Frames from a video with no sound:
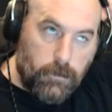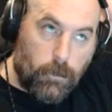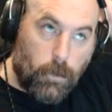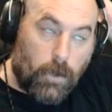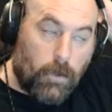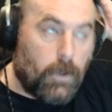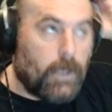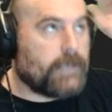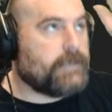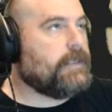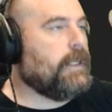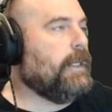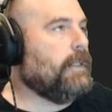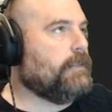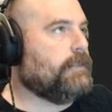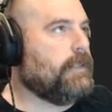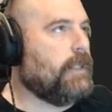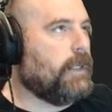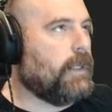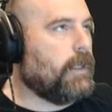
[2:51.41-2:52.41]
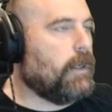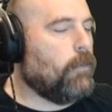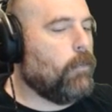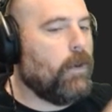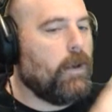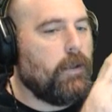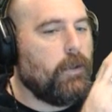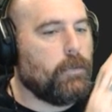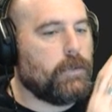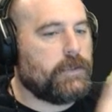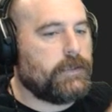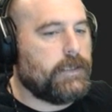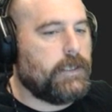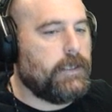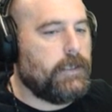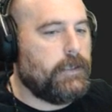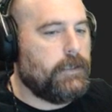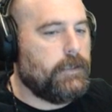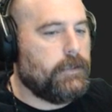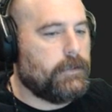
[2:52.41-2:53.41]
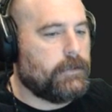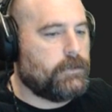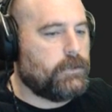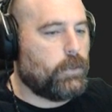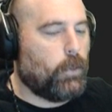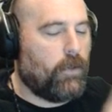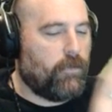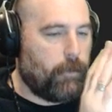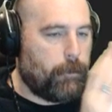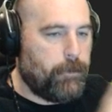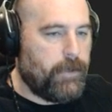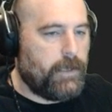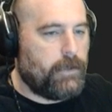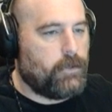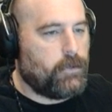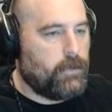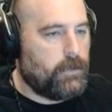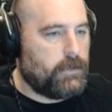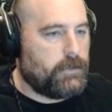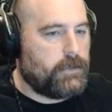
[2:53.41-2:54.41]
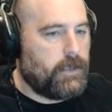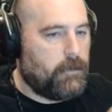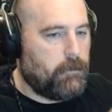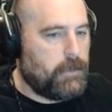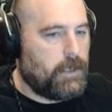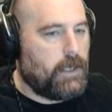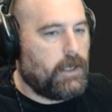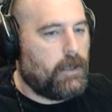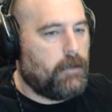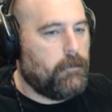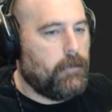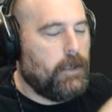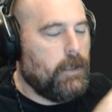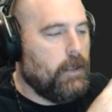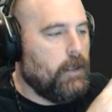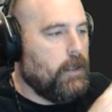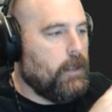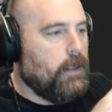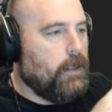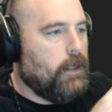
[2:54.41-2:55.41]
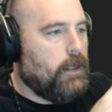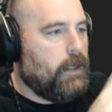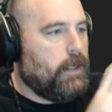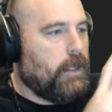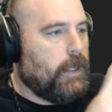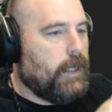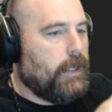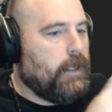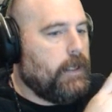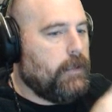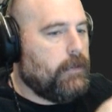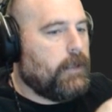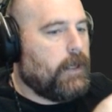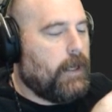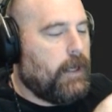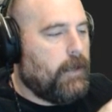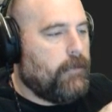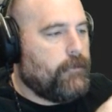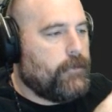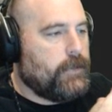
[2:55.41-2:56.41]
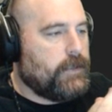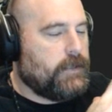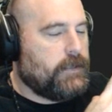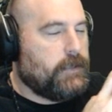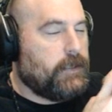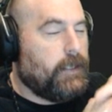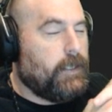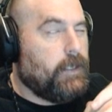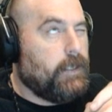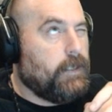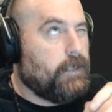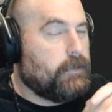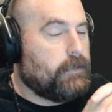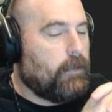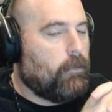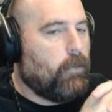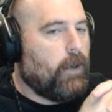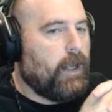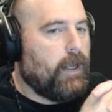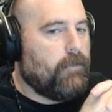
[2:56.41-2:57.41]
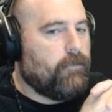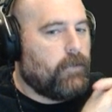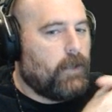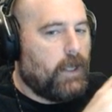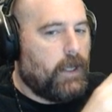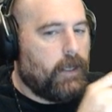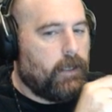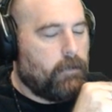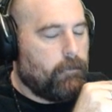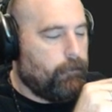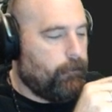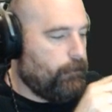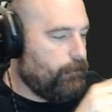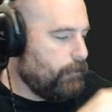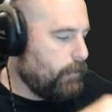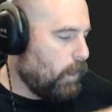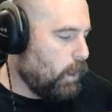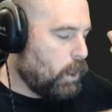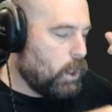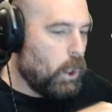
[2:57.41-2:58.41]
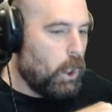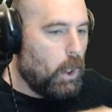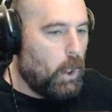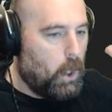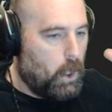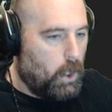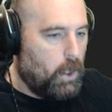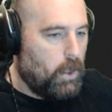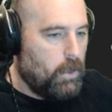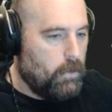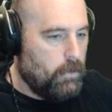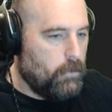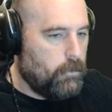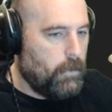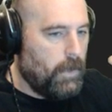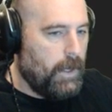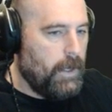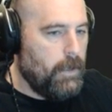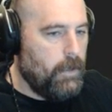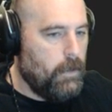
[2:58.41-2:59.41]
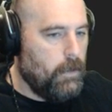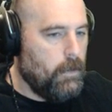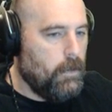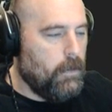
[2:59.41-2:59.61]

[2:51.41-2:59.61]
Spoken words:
Well, I say a scene. I want to do a scene that's sort of a picture at the same time. And the idea that I have for this scene is I want to have like a car, right?